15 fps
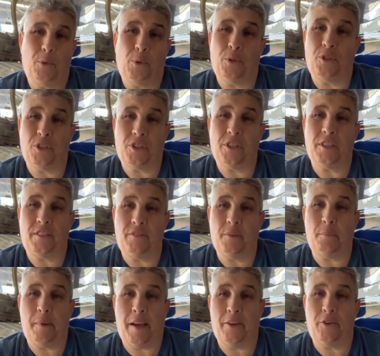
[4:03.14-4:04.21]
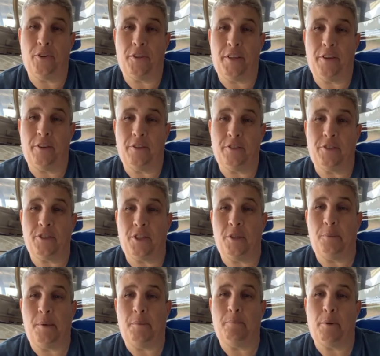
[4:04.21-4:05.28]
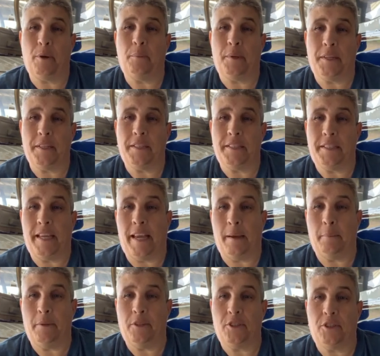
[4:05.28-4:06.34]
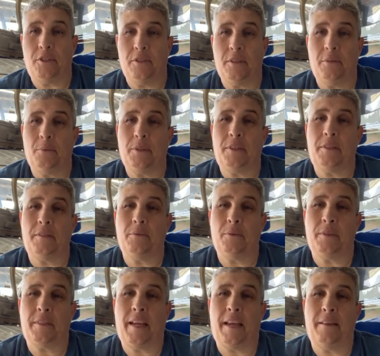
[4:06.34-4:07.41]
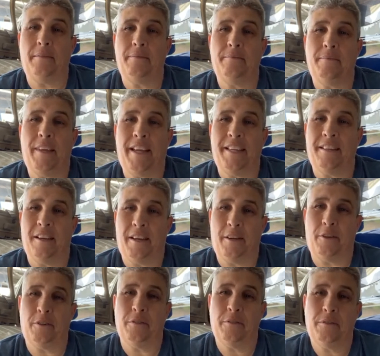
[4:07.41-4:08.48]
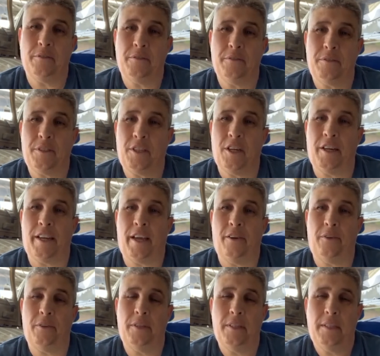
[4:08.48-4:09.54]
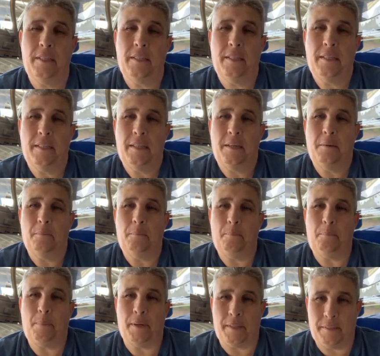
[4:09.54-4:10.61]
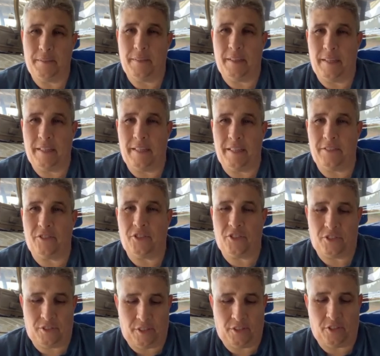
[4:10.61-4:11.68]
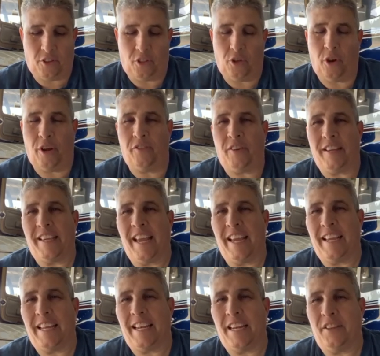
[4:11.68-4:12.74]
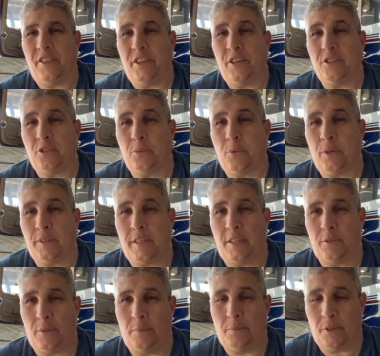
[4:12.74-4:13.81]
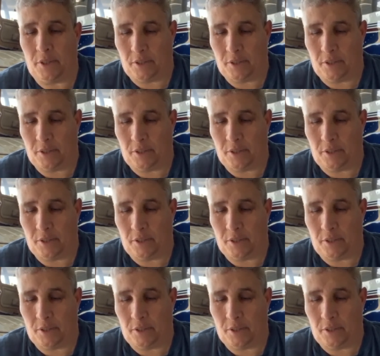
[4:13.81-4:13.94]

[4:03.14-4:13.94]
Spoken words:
Or just leave the mount on there. It's going to be permanently damaged with that headliner cut out. But it's a thought. If I can't get anything else to work, that's what I'm